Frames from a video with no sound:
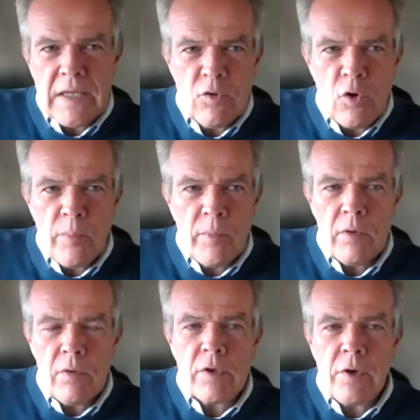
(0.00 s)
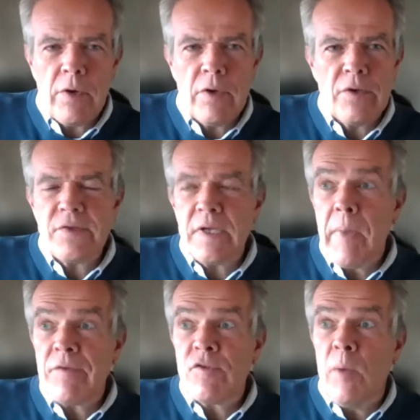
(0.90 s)
a normal occurrence and
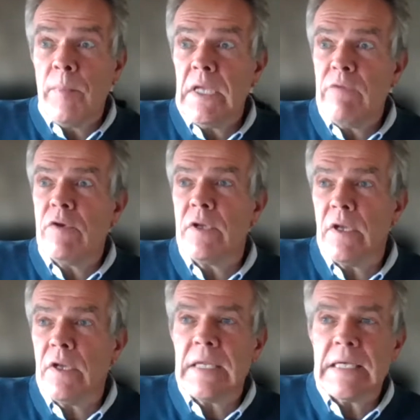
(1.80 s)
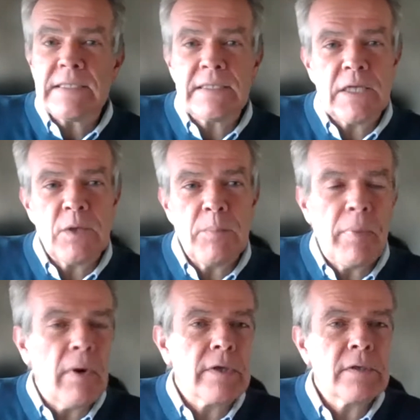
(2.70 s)
by some even a necessary
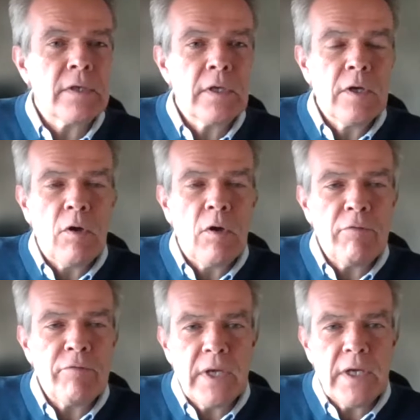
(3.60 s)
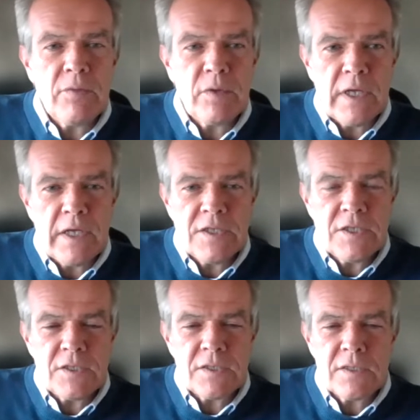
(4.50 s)
part of
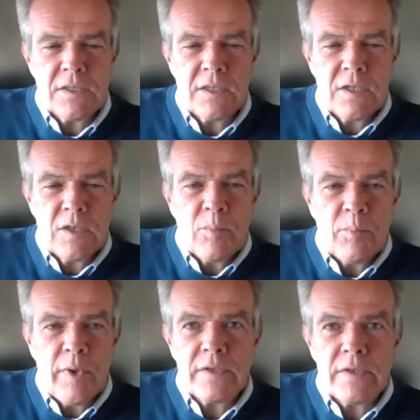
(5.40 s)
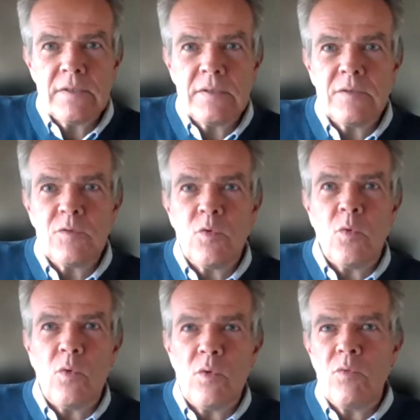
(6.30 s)
education. But
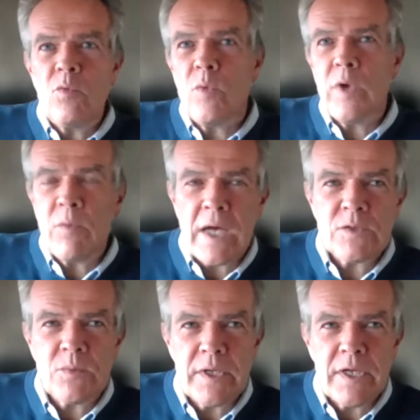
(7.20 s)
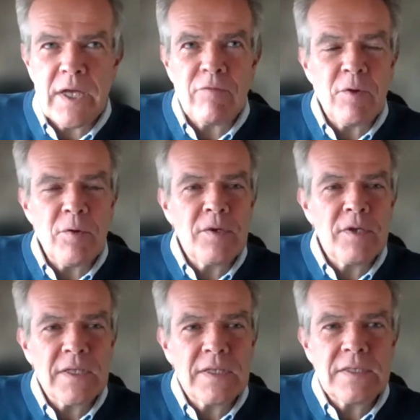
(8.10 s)
we gradually have
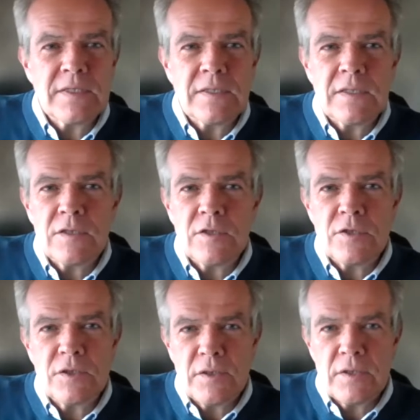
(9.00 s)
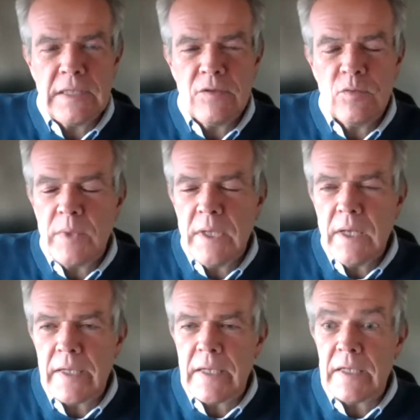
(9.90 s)
learned that this does not need to be
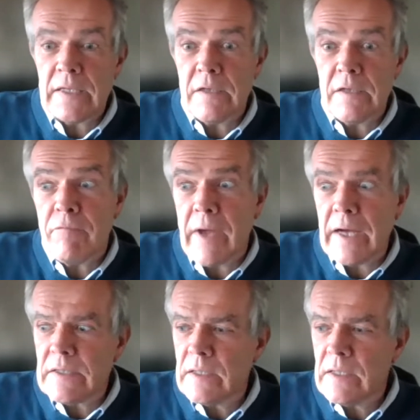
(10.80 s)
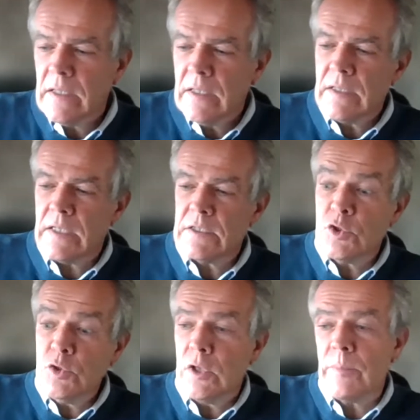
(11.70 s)
like that, and in fact, that it
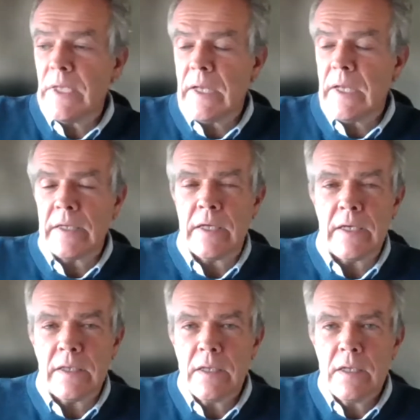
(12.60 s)
should not be like that.